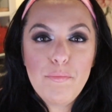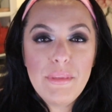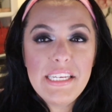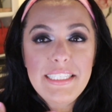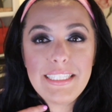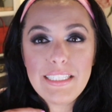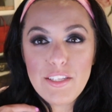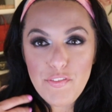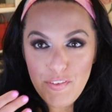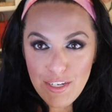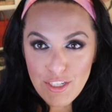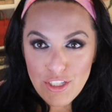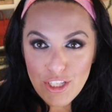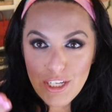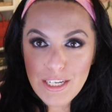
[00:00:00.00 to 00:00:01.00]
This is the
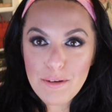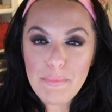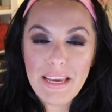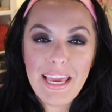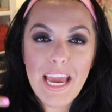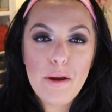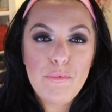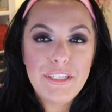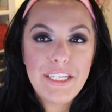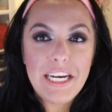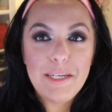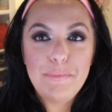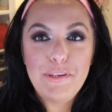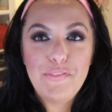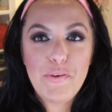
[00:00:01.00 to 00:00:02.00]
finished look. My camera
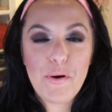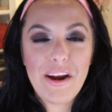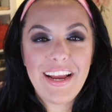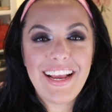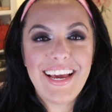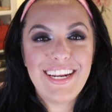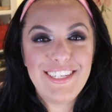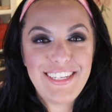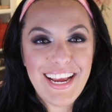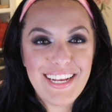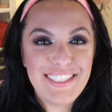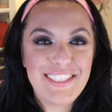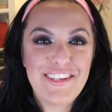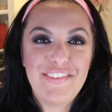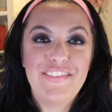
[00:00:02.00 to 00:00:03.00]
died before I got a
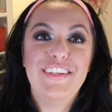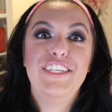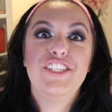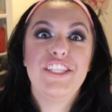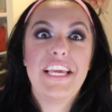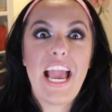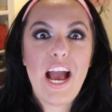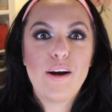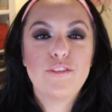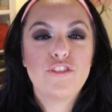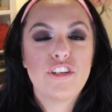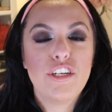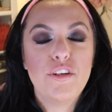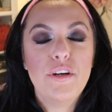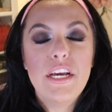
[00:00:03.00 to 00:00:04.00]
chance to finish the
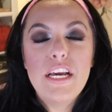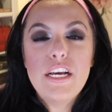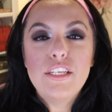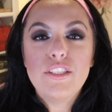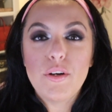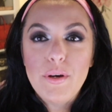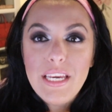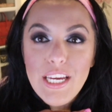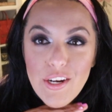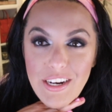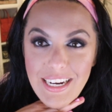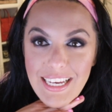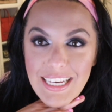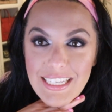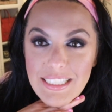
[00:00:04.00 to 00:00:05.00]
outro. So here
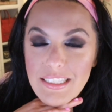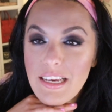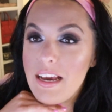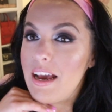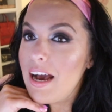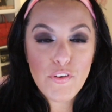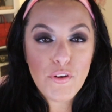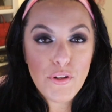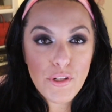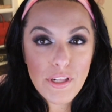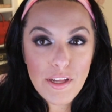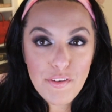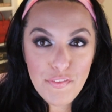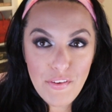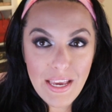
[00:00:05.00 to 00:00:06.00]
it is, full
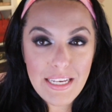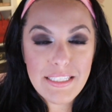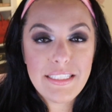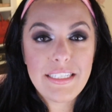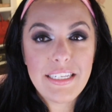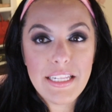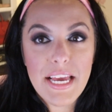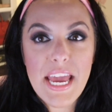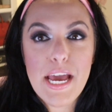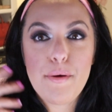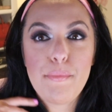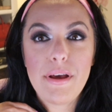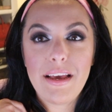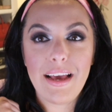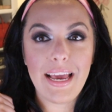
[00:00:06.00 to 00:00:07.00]
face
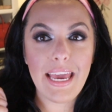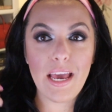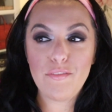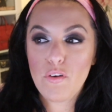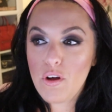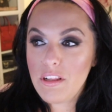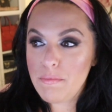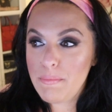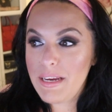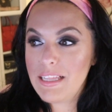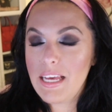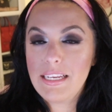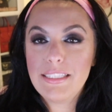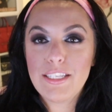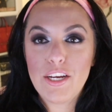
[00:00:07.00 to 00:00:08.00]
glam. I have all of my
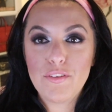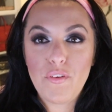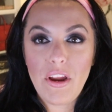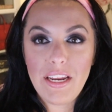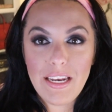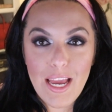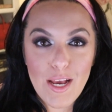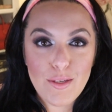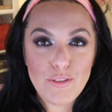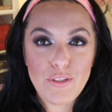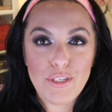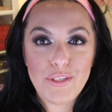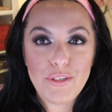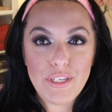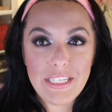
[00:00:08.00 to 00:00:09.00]
lights on right now so
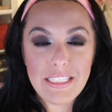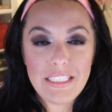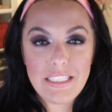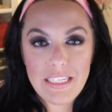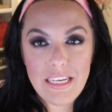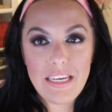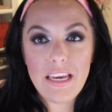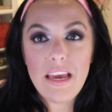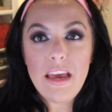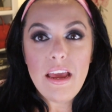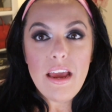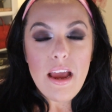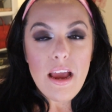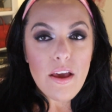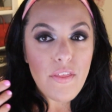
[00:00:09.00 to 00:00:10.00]
you can see
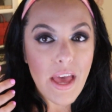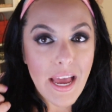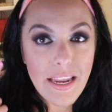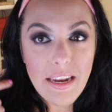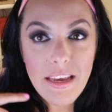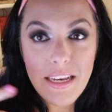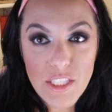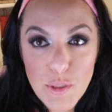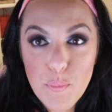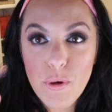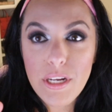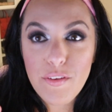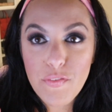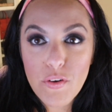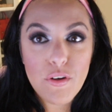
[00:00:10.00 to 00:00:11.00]
that it's
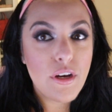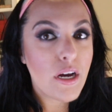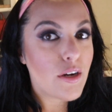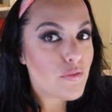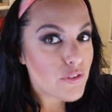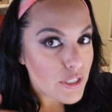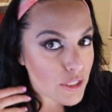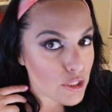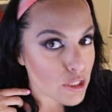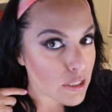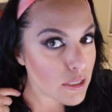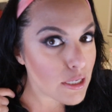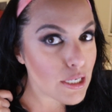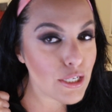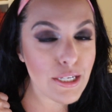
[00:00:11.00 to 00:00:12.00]
pretty full coverage,
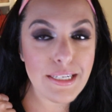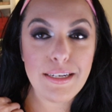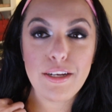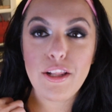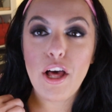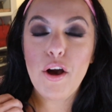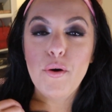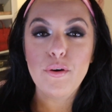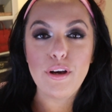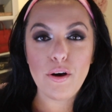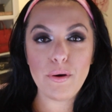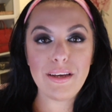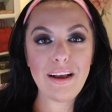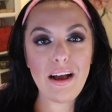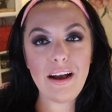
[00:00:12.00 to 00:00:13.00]
a good glow
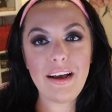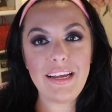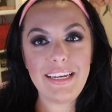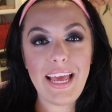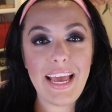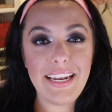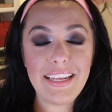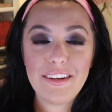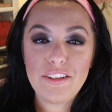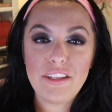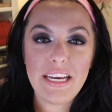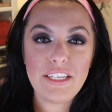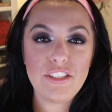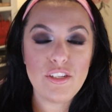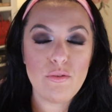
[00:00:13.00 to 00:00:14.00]
going on, and it'll
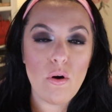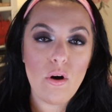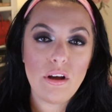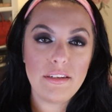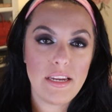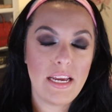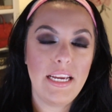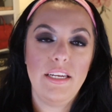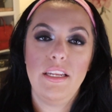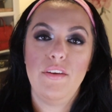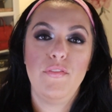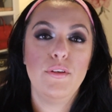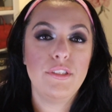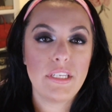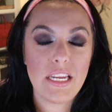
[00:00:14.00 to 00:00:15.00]
last you all night if
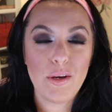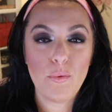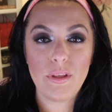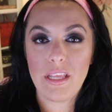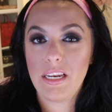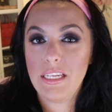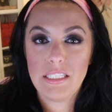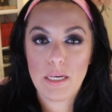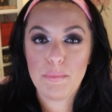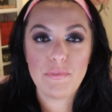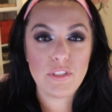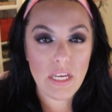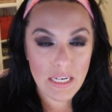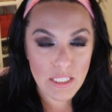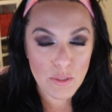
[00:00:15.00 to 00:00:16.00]
you set it with any type of
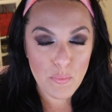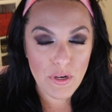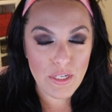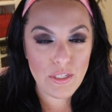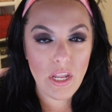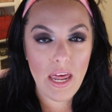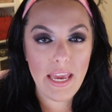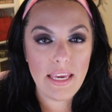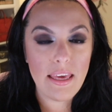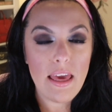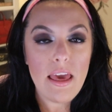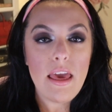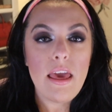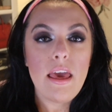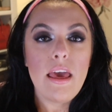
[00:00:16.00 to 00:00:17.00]
setting spray you'd like.
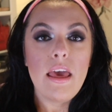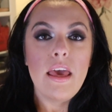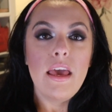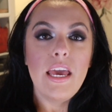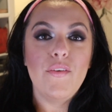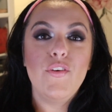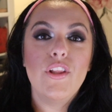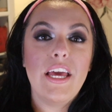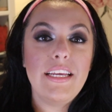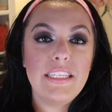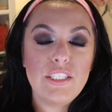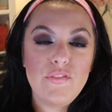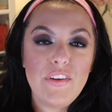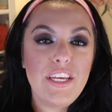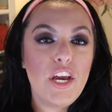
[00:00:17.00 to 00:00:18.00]
If you like
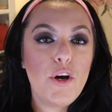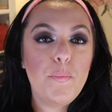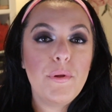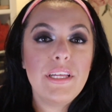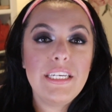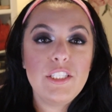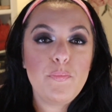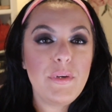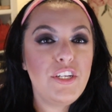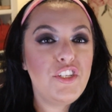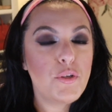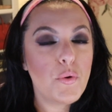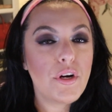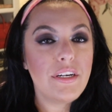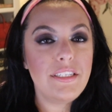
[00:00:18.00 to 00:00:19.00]
this video, please be
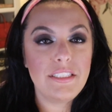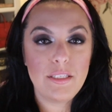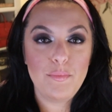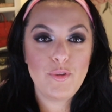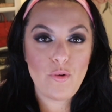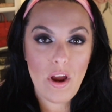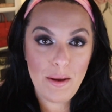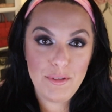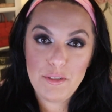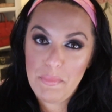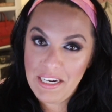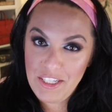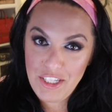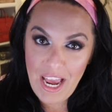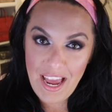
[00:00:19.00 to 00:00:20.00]
sure to subscribe to
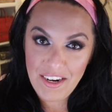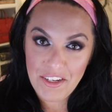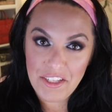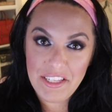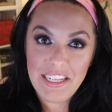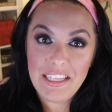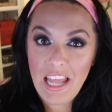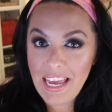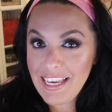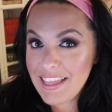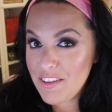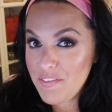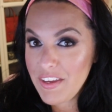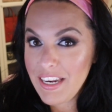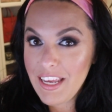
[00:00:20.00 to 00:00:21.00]
my channel. Like
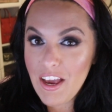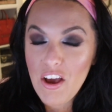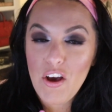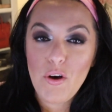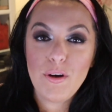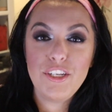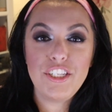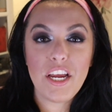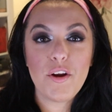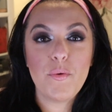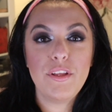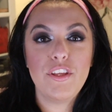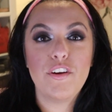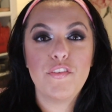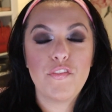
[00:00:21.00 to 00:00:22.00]
the video, share it
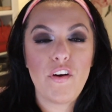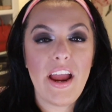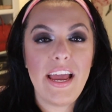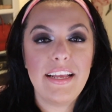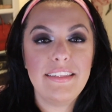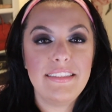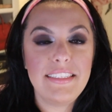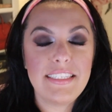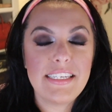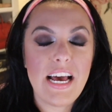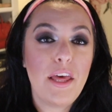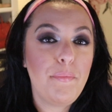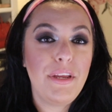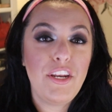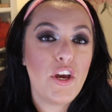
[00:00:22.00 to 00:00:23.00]
with your friends.
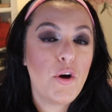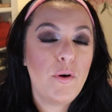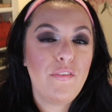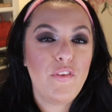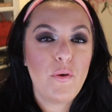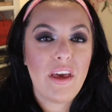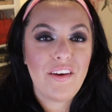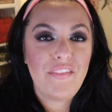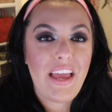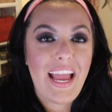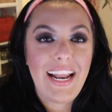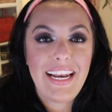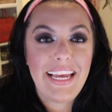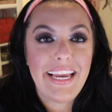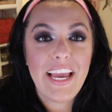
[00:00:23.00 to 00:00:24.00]
Let me know if you have
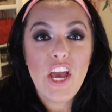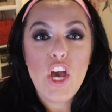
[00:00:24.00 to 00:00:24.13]
any